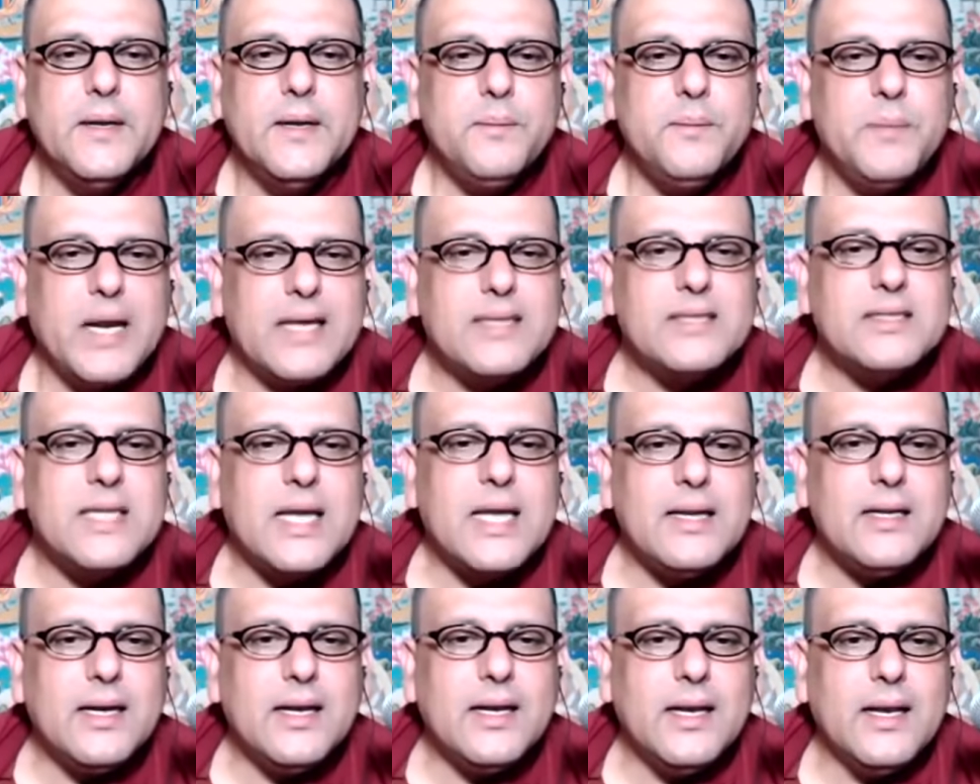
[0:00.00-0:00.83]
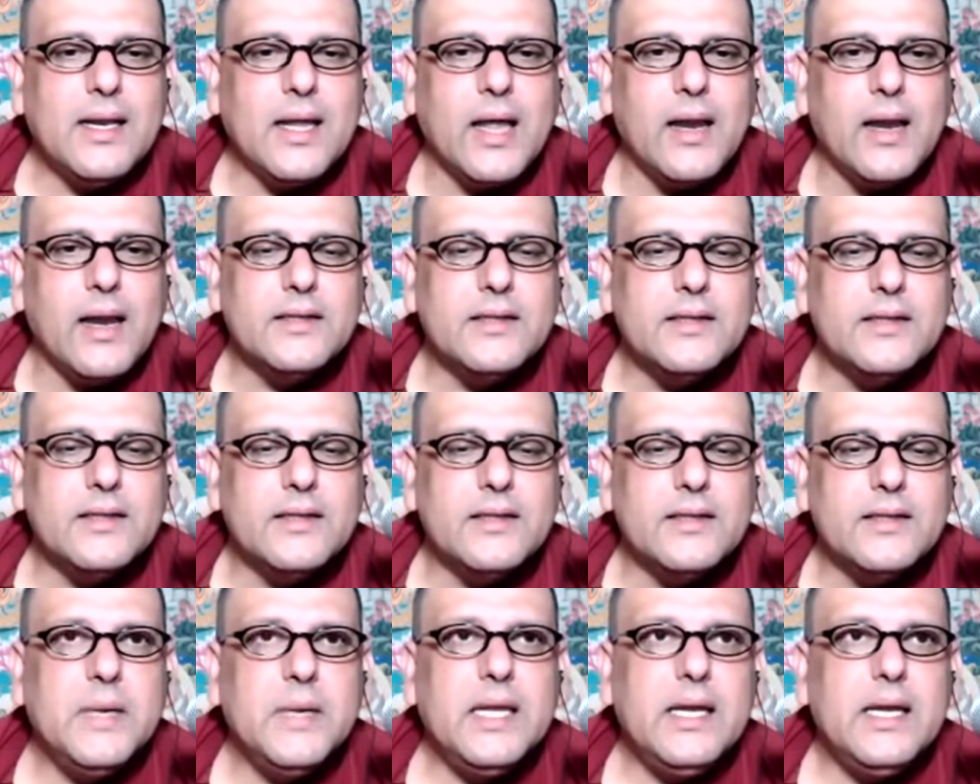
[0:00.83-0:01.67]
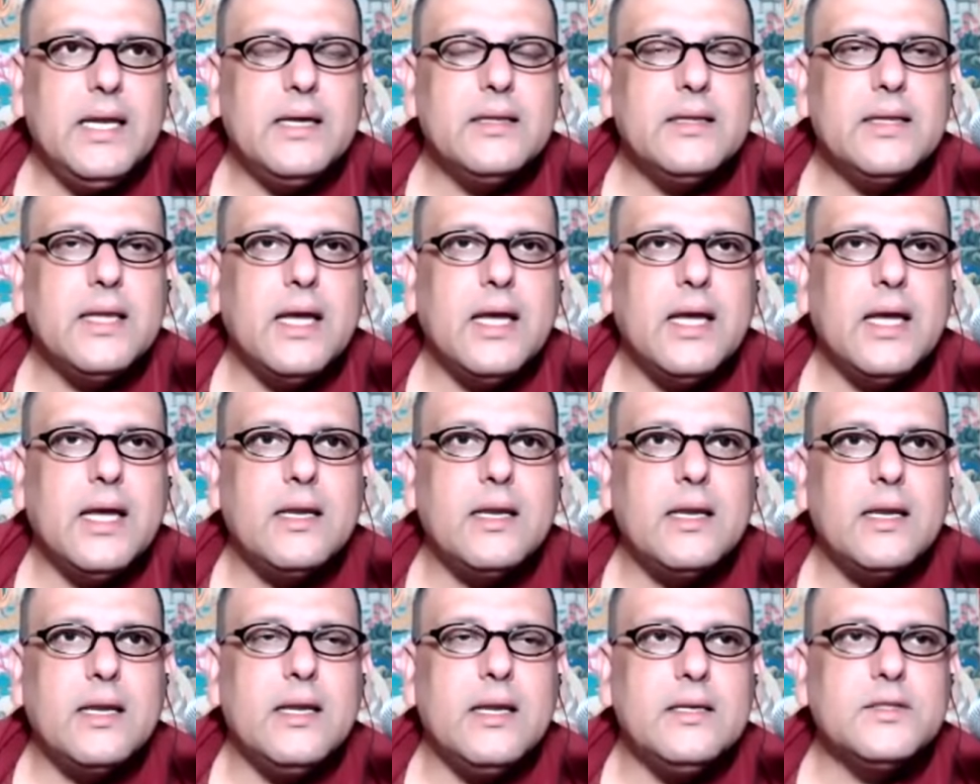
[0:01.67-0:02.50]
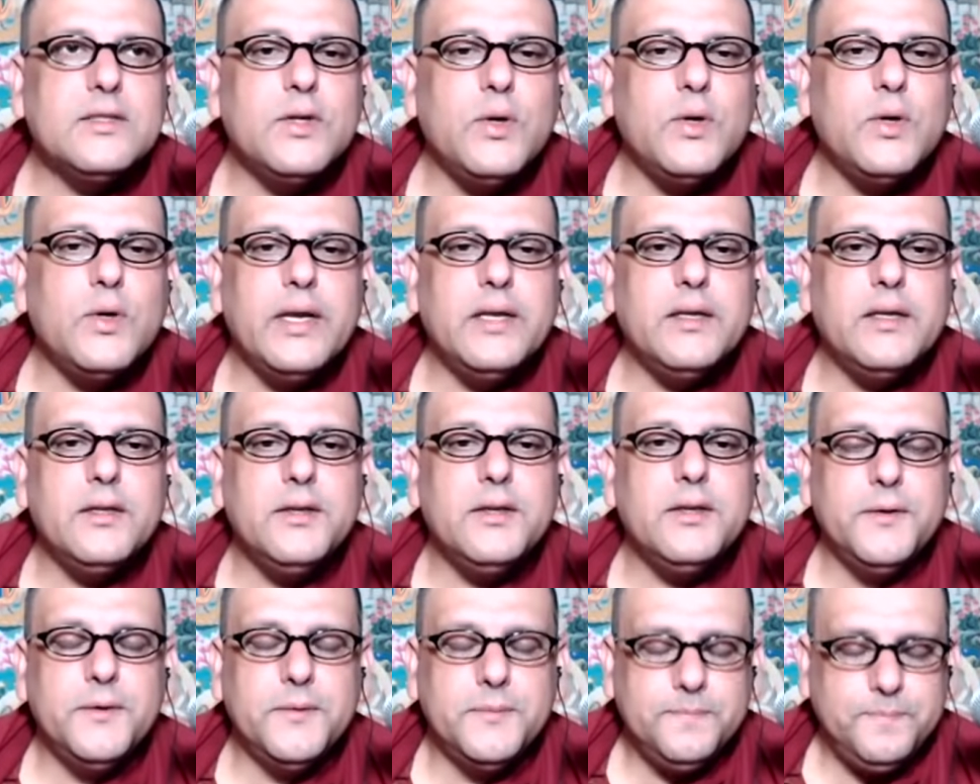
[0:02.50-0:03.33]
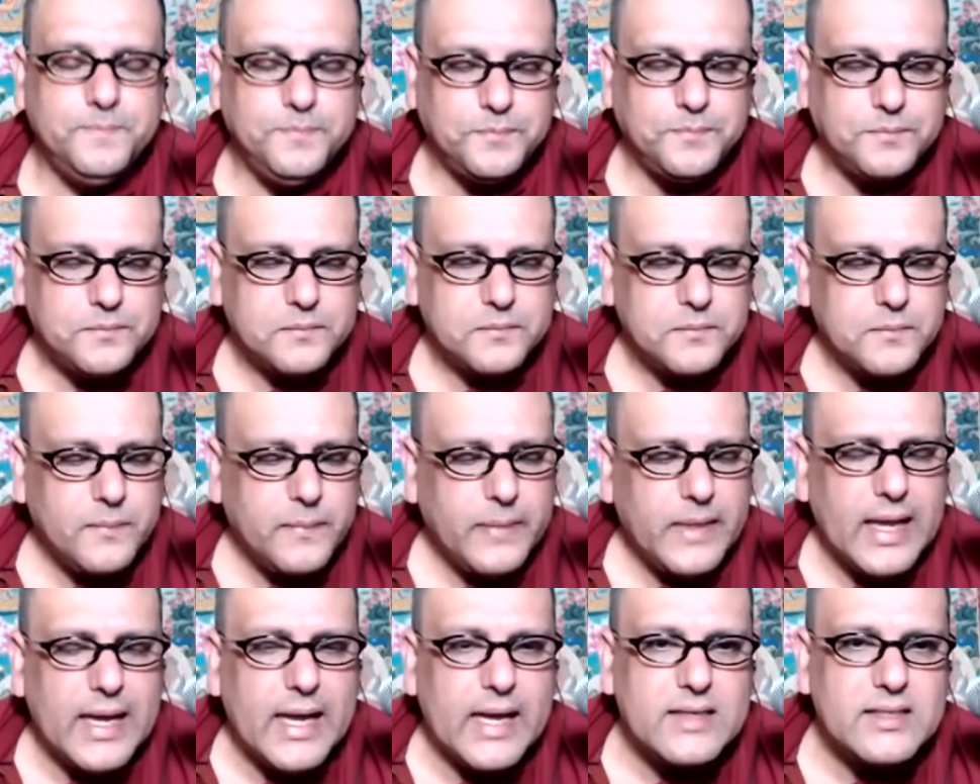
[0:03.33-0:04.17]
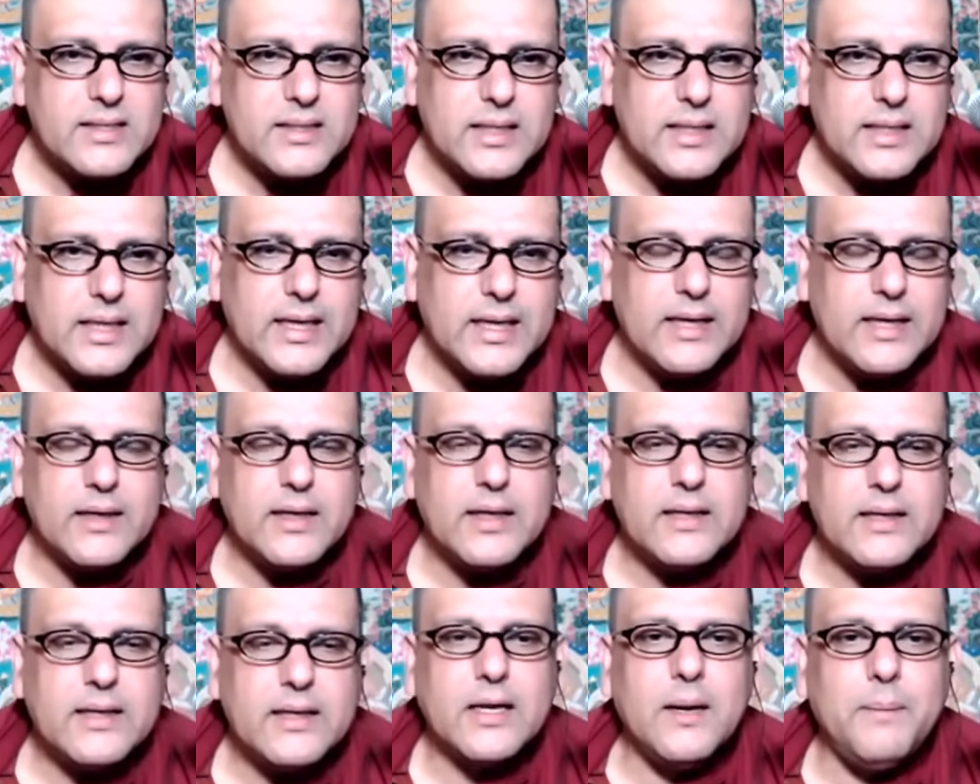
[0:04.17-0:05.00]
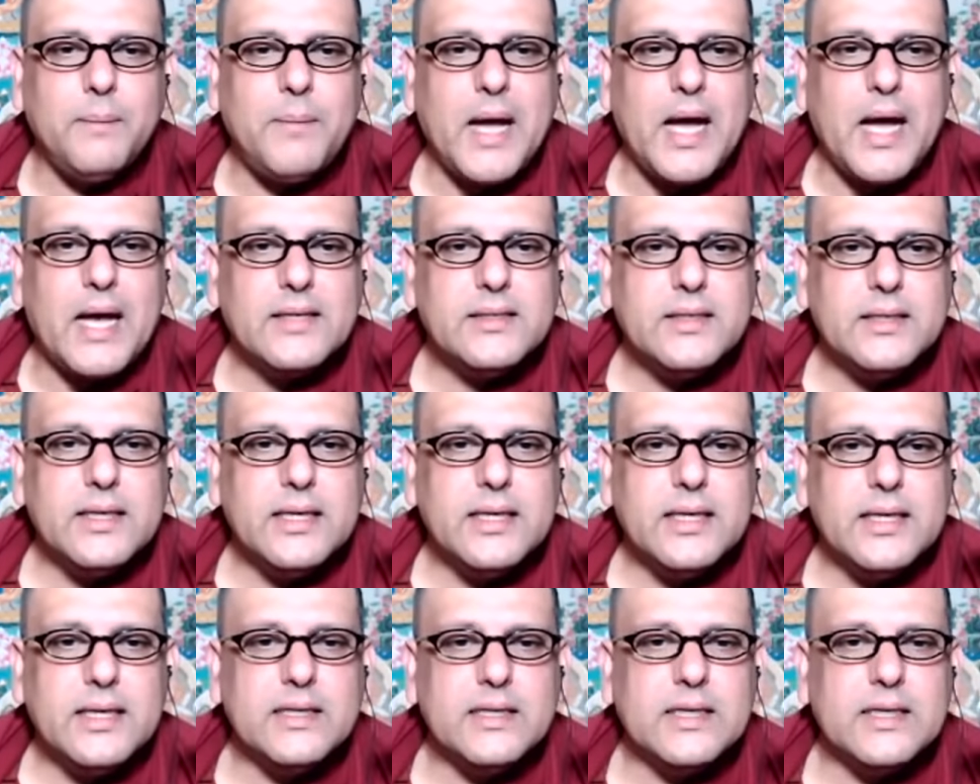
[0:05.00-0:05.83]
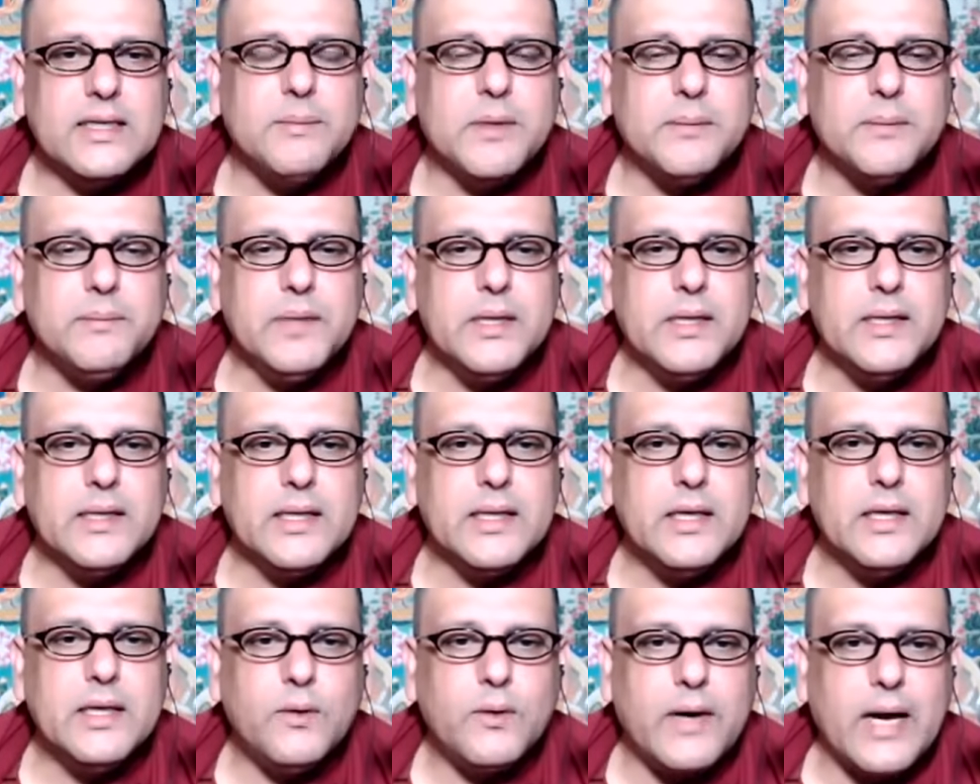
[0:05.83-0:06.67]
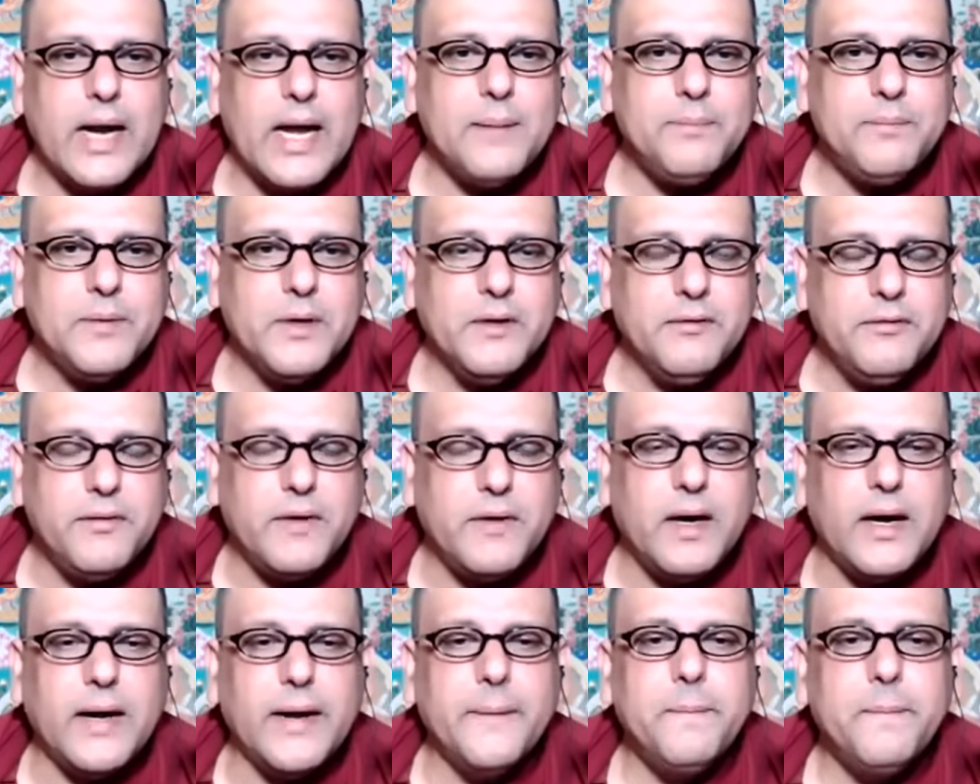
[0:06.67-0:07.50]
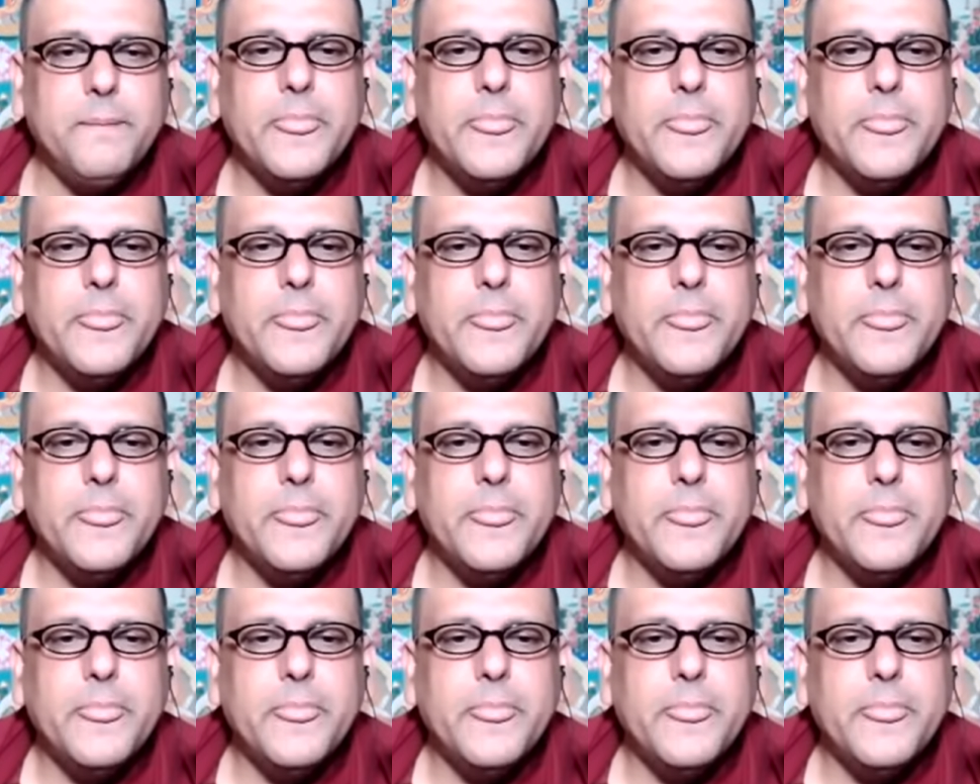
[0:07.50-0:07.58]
But extended intelligence, meaning that it is going to extend the capacity and the capability or amplify